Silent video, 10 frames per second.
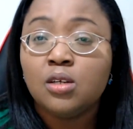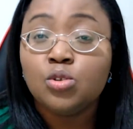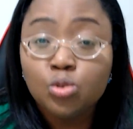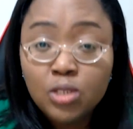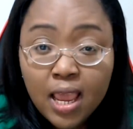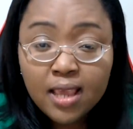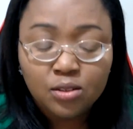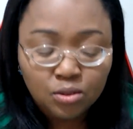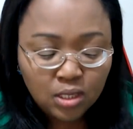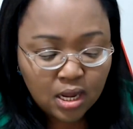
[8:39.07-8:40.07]

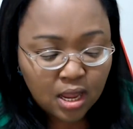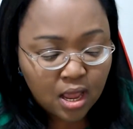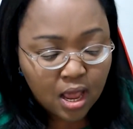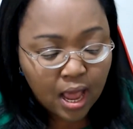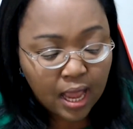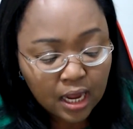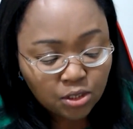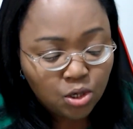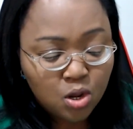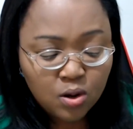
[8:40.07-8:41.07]
Today, I can
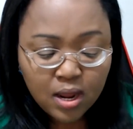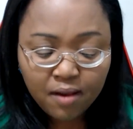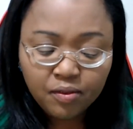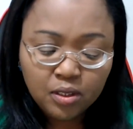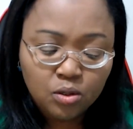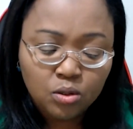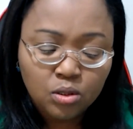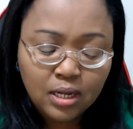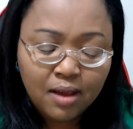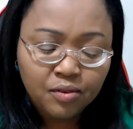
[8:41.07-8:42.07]
show you that
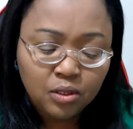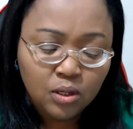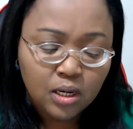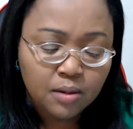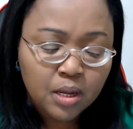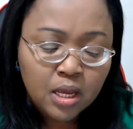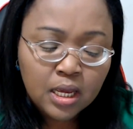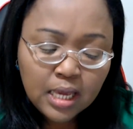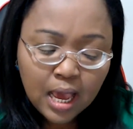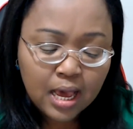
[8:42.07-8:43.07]
video clip.
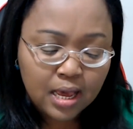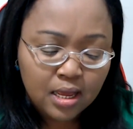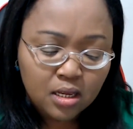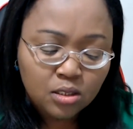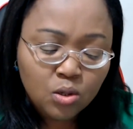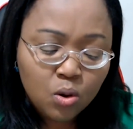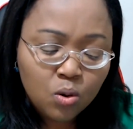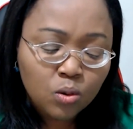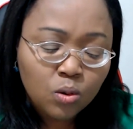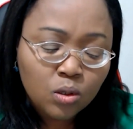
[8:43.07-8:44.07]
Yeah,
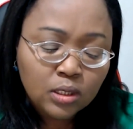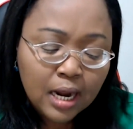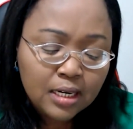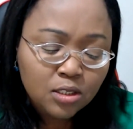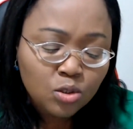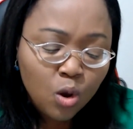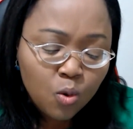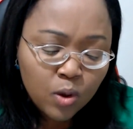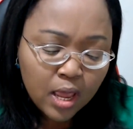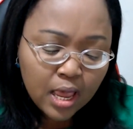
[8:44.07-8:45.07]
so there is
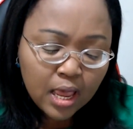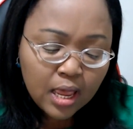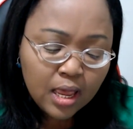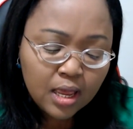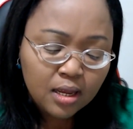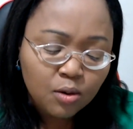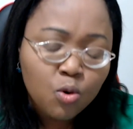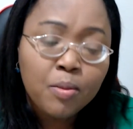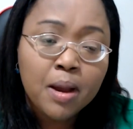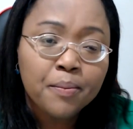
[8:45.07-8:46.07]
nowhere
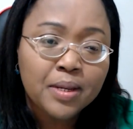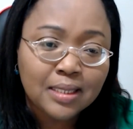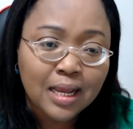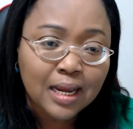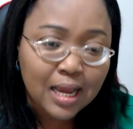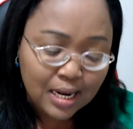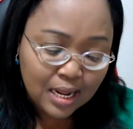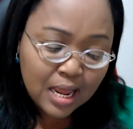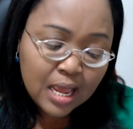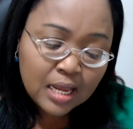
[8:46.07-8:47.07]
human beings are
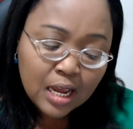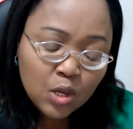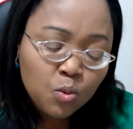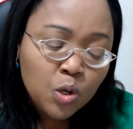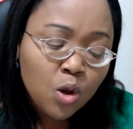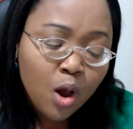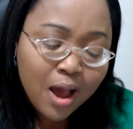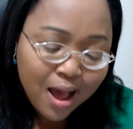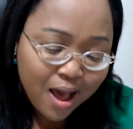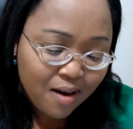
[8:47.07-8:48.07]
gathered that you will not
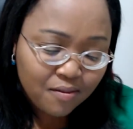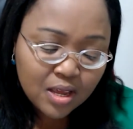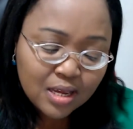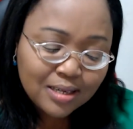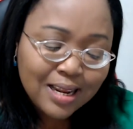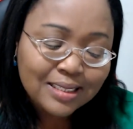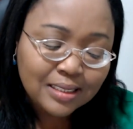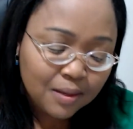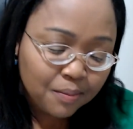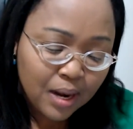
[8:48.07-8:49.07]
have that
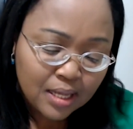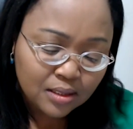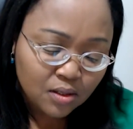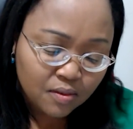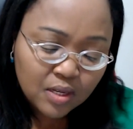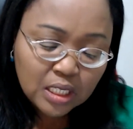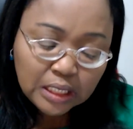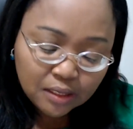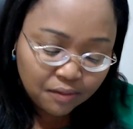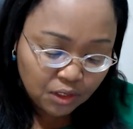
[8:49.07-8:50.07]
semblance of
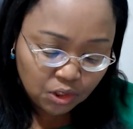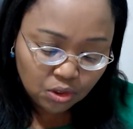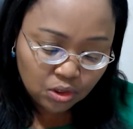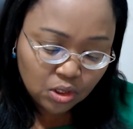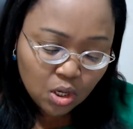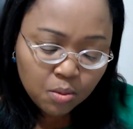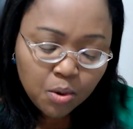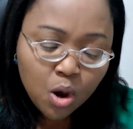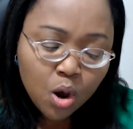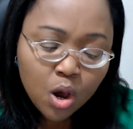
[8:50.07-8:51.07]
divisions.
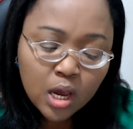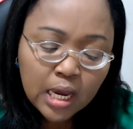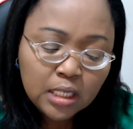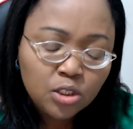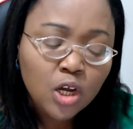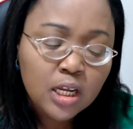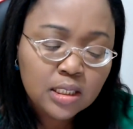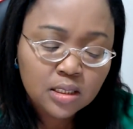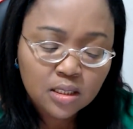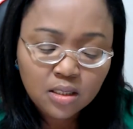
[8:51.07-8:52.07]
But it's
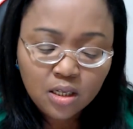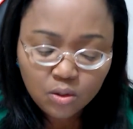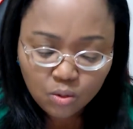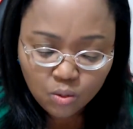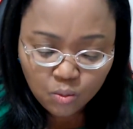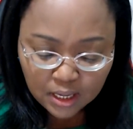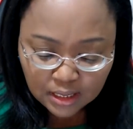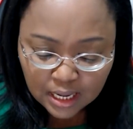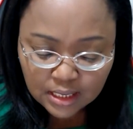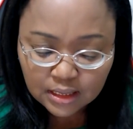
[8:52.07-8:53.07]
just, when
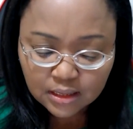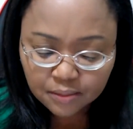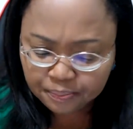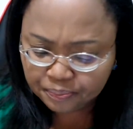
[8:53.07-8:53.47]
there is